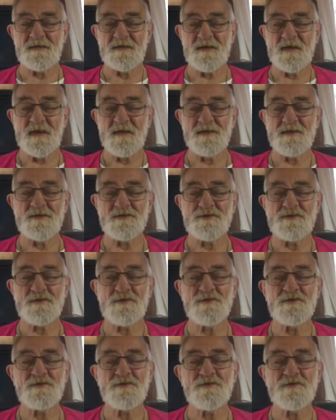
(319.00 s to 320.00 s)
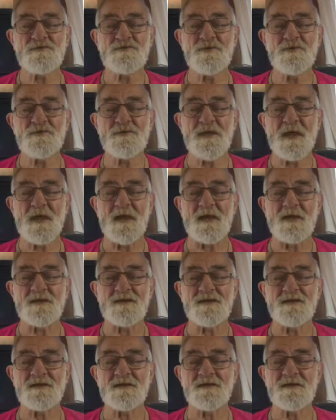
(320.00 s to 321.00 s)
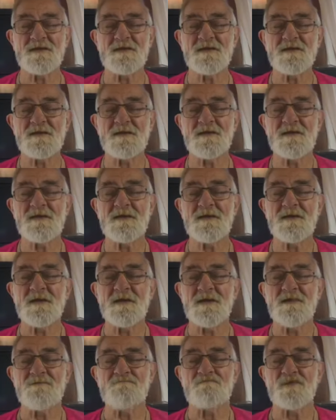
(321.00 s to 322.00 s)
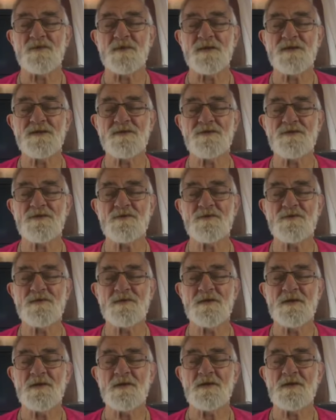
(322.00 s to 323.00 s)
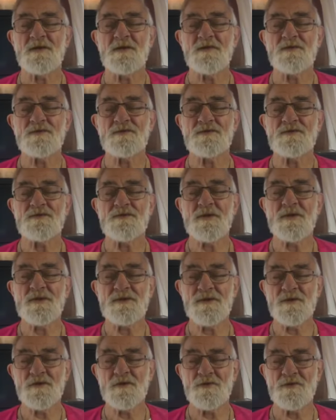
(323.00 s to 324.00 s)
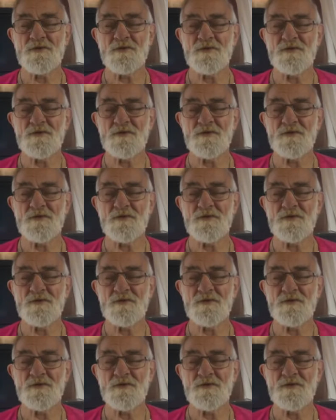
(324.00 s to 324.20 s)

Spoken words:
And as soon as you do that, it brings you to you.